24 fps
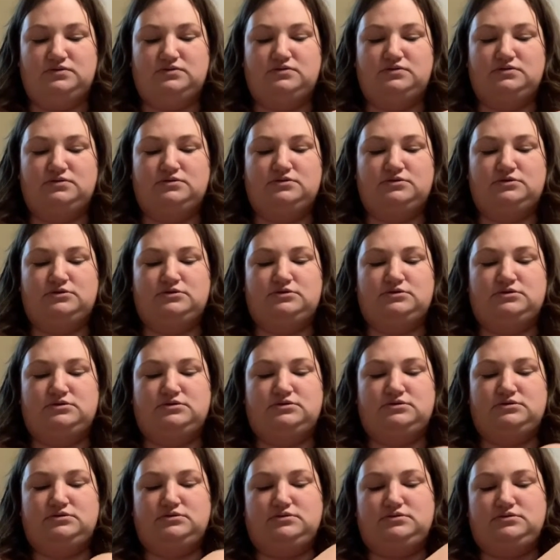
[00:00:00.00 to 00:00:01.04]

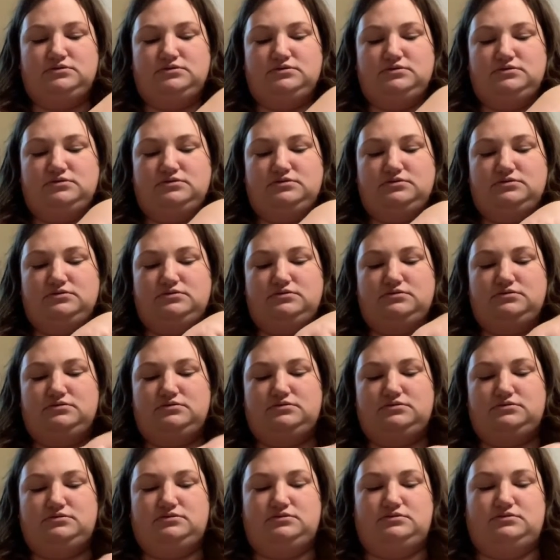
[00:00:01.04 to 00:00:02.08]

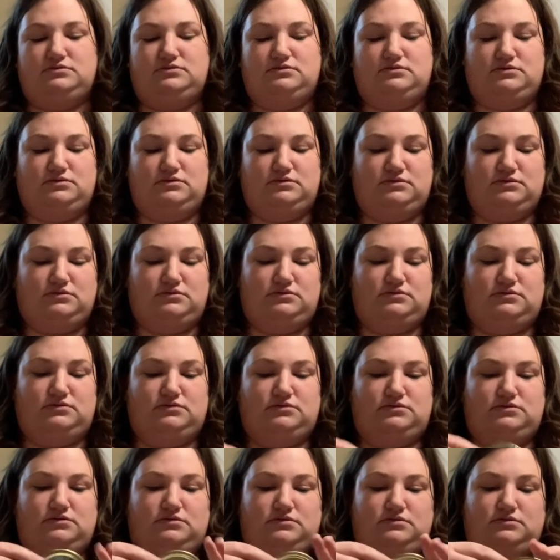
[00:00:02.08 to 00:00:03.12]

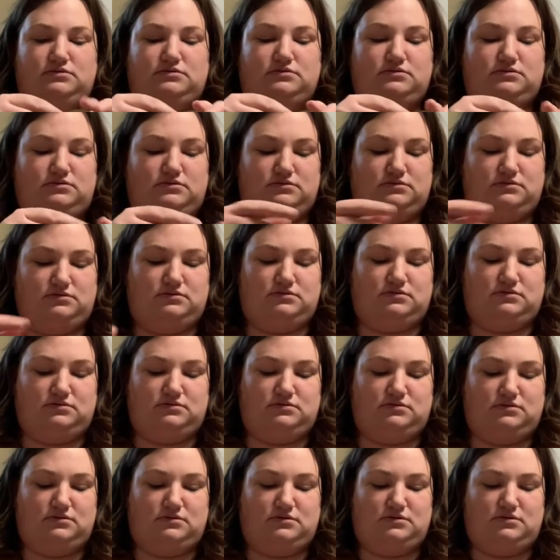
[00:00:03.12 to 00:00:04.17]

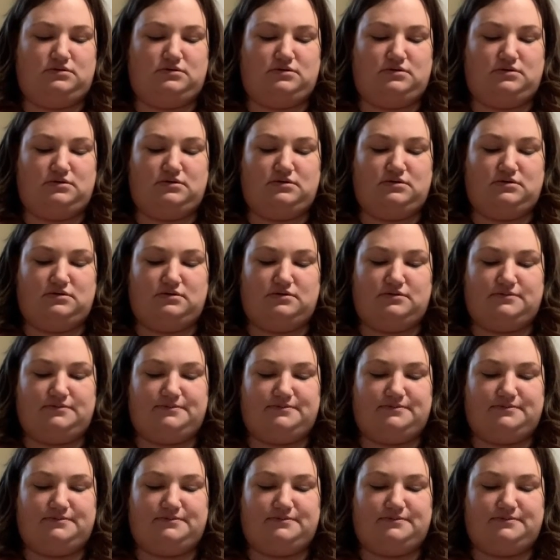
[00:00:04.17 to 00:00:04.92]
[no speech]